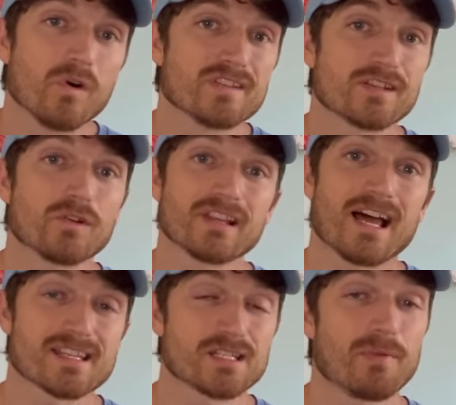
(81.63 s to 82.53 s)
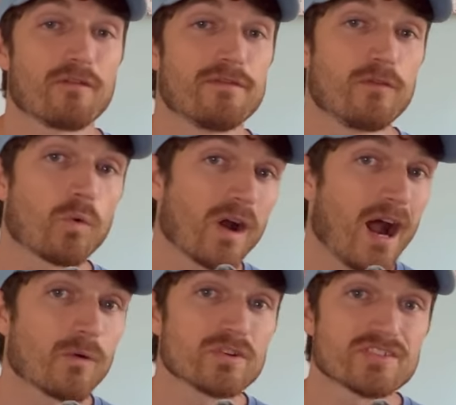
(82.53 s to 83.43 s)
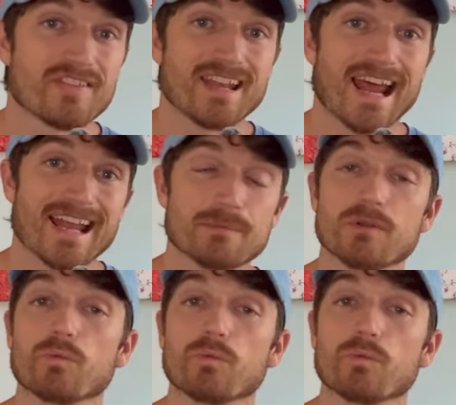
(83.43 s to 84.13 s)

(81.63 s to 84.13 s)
was it only lasted about 4 hours and then it had to be